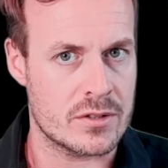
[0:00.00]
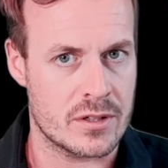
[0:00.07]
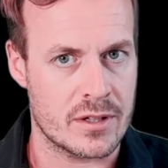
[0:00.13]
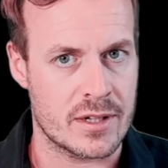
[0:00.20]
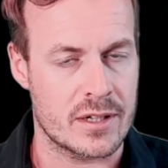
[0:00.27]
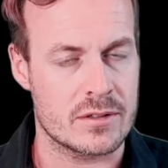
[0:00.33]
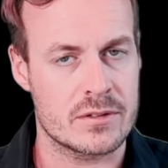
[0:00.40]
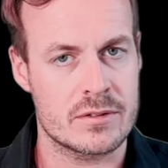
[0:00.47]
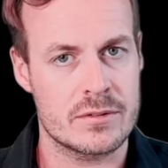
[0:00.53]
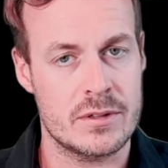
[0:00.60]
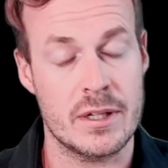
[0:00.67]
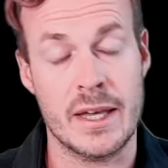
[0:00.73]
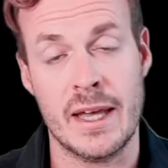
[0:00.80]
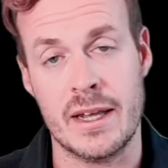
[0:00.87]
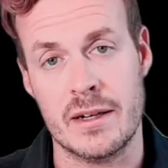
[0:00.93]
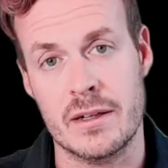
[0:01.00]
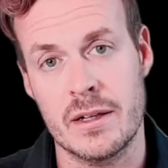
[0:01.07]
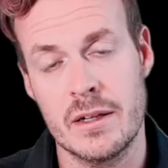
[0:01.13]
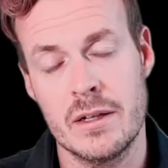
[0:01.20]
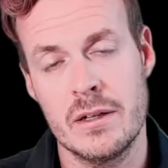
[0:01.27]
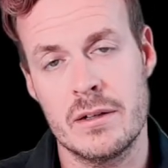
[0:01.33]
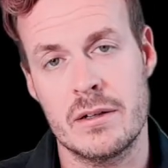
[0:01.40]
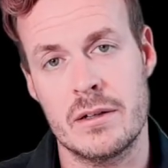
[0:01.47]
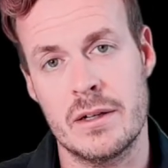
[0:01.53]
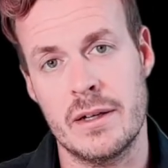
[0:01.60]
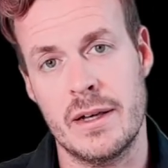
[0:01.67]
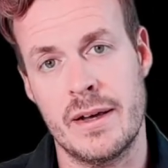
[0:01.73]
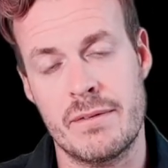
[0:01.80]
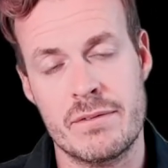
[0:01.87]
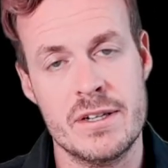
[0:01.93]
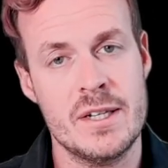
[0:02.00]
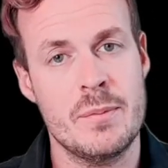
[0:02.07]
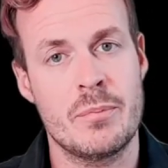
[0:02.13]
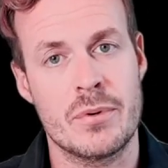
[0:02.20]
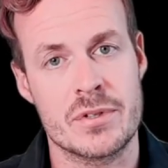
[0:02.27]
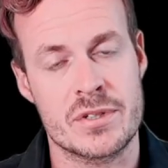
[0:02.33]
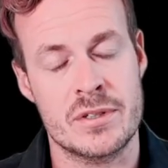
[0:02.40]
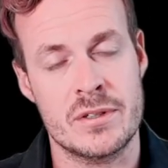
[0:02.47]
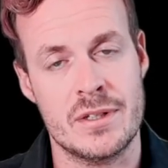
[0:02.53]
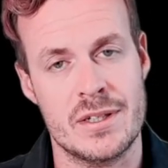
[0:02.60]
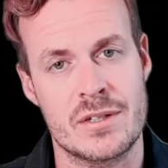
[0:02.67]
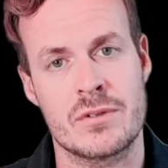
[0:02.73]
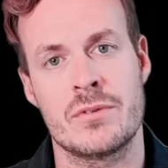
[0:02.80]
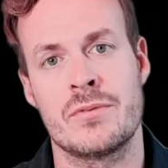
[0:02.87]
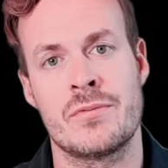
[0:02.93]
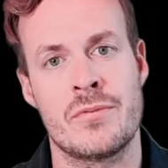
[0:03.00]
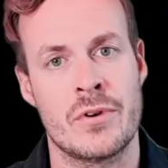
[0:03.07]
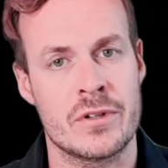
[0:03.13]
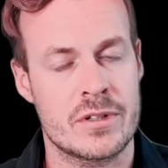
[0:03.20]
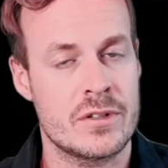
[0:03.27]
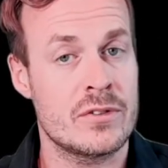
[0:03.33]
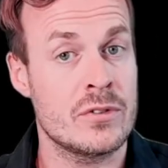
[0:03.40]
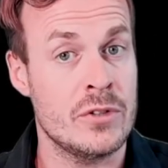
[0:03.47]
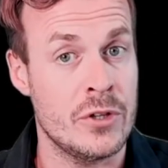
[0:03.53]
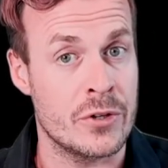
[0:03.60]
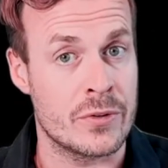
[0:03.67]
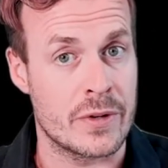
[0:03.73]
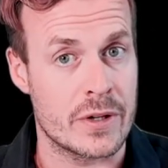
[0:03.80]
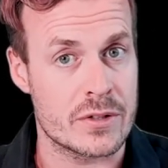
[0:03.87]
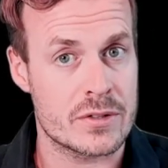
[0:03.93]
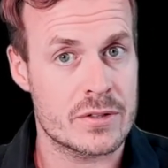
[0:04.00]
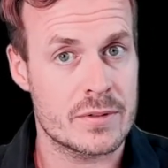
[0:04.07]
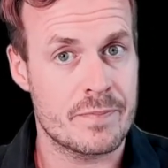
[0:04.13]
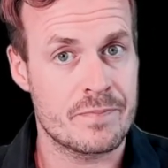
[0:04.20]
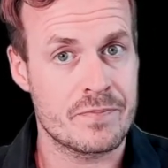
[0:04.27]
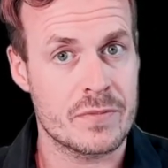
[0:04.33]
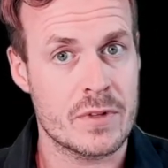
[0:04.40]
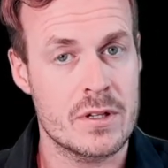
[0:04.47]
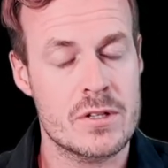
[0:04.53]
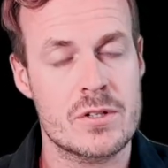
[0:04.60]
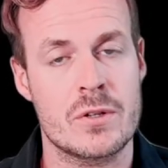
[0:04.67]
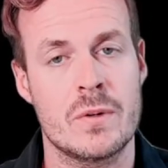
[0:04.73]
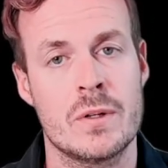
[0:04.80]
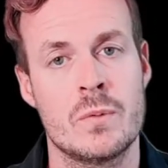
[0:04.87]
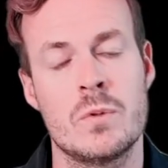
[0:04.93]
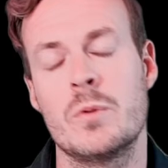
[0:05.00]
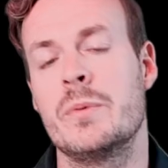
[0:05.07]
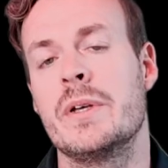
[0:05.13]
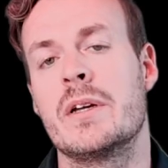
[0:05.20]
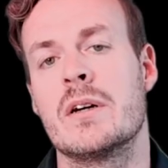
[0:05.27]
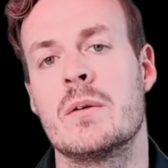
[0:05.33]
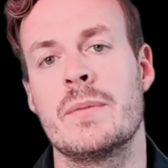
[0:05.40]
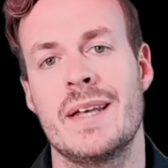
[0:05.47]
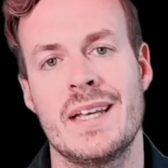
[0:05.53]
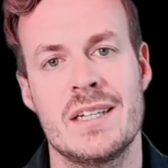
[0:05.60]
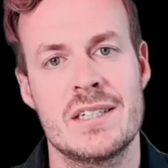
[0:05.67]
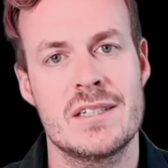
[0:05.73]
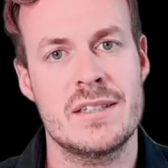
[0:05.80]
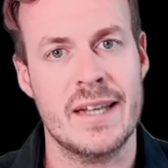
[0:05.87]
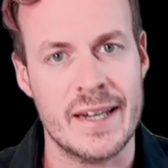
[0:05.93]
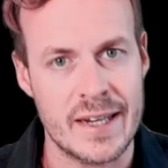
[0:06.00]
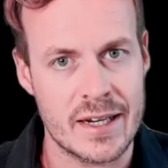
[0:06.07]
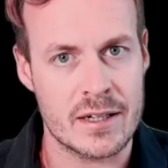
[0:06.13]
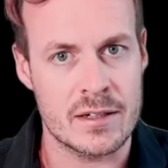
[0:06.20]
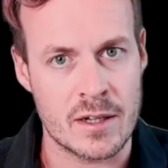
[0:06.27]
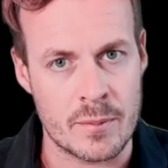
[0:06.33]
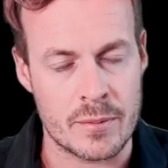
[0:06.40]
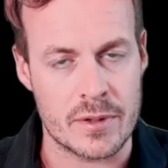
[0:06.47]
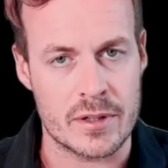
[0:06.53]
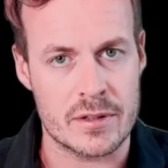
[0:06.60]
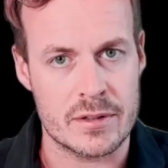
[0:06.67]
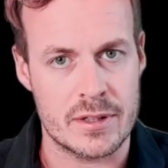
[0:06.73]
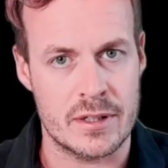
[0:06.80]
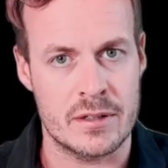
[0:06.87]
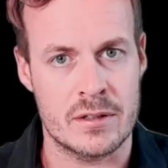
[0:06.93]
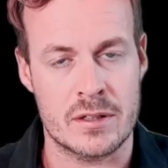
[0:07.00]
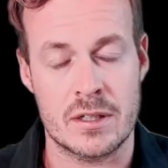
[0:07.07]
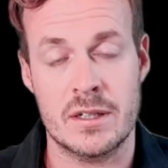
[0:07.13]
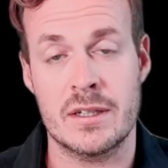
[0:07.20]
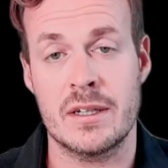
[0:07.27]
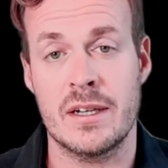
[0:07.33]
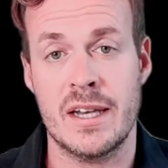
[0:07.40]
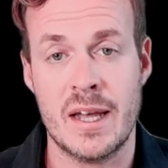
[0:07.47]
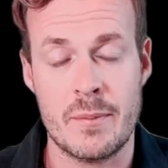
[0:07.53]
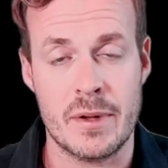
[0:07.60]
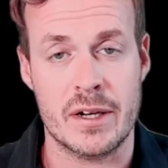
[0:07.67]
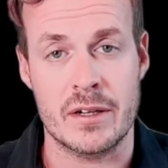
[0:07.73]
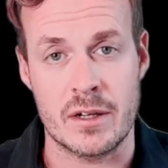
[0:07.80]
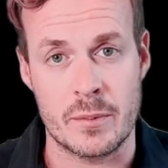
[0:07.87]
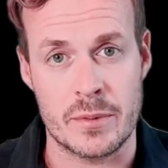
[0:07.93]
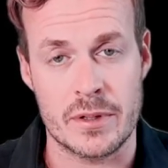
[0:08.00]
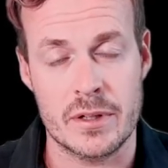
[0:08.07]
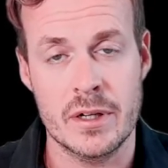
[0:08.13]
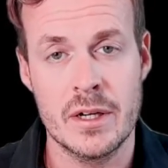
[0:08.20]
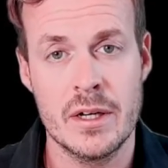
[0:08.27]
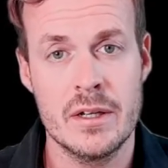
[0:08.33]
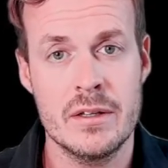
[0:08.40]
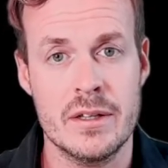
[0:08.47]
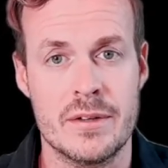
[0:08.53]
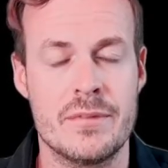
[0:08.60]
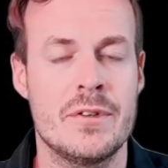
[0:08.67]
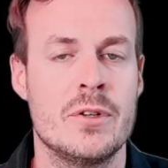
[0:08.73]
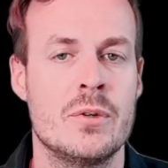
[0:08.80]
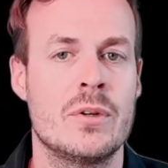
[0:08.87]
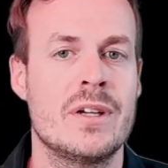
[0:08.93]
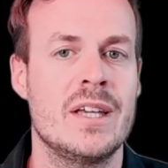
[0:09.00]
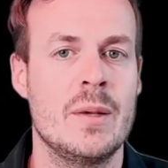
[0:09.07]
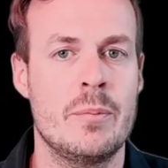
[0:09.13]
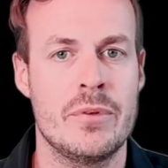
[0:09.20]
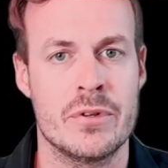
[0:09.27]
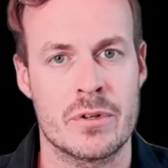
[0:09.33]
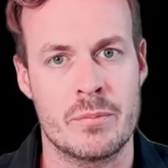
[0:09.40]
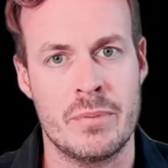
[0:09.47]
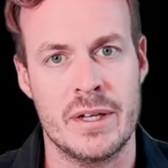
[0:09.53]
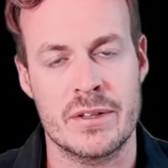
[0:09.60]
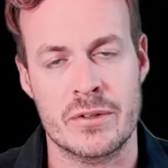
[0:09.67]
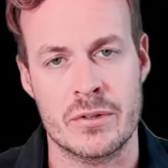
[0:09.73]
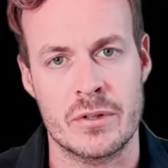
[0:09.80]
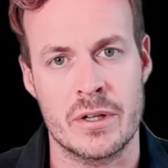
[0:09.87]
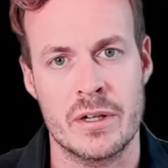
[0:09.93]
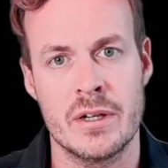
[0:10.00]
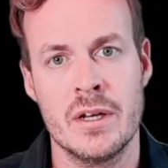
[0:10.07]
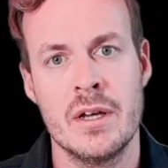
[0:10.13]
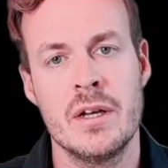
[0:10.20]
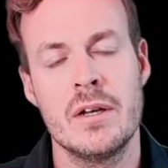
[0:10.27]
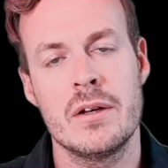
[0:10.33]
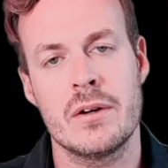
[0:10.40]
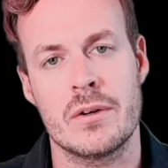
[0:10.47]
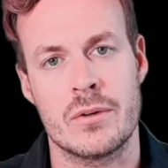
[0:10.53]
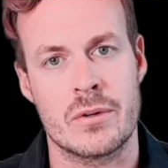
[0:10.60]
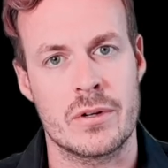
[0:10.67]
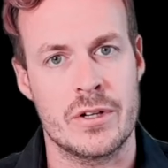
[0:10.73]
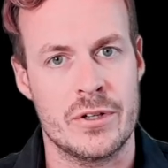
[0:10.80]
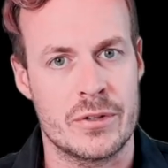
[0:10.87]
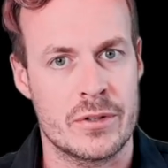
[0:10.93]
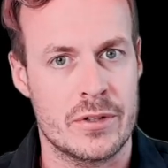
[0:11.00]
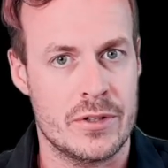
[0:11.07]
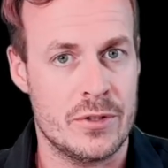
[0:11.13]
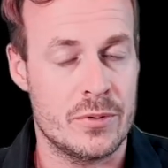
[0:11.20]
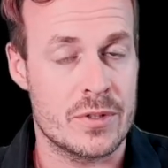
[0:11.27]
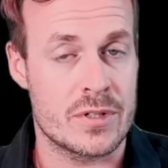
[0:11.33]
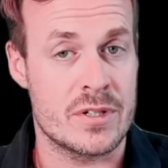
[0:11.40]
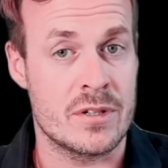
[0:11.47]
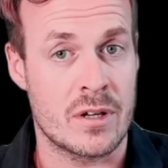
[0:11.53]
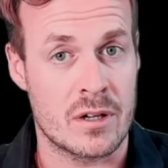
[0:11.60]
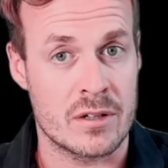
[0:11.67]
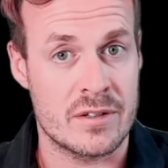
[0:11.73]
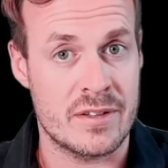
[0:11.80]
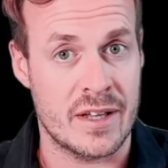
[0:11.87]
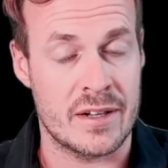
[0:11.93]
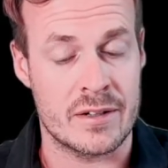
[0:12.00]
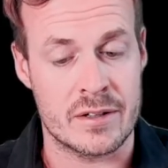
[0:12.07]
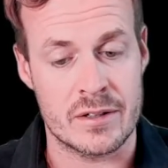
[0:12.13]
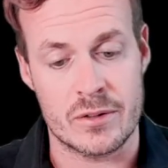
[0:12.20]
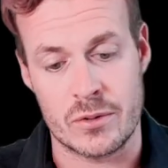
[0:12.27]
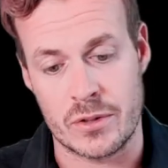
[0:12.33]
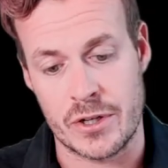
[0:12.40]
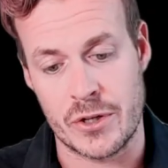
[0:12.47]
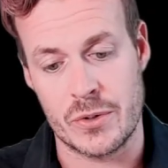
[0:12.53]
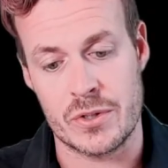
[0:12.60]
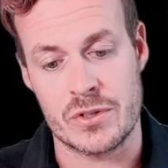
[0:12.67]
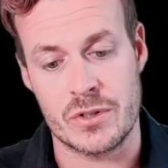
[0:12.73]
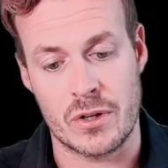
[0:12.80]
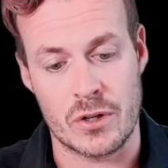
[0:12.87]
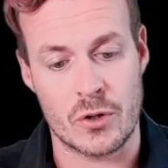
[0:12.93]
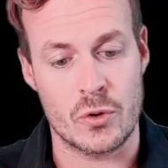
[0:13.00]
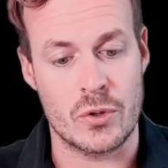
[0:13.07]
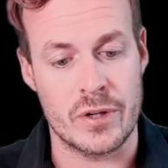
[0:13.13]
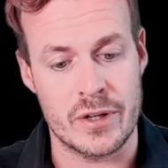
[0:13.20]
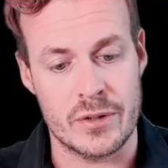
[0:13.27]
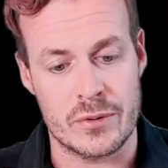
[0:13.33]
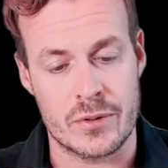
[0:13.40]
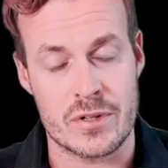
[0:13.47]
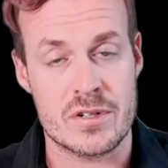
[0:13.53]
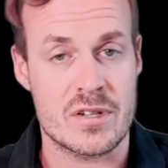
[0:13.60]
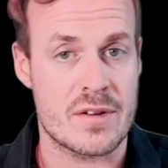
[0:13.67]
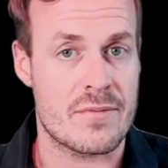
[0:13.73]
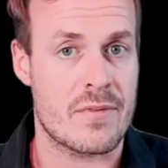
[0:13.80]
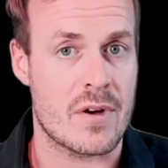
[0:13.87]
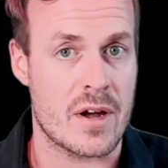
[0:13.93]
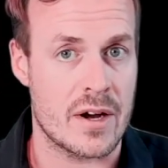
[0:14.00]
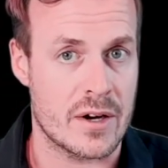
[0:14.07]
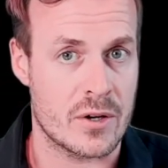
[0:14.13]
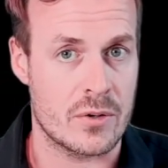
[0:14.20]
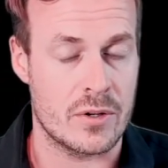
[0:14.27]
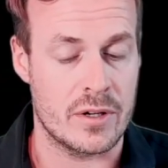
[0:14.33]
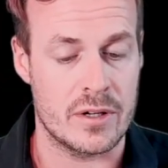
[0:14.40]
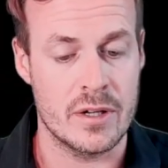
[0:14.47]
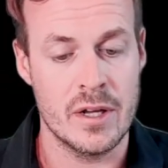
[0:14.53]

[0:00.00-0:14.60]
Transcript: account. Again, every deposit is converted to euros. So it will become a static number and not a dynamic number if you keep your Bitcoin or your US dollar Tether or US dollar coin or SAPPHIRE coin,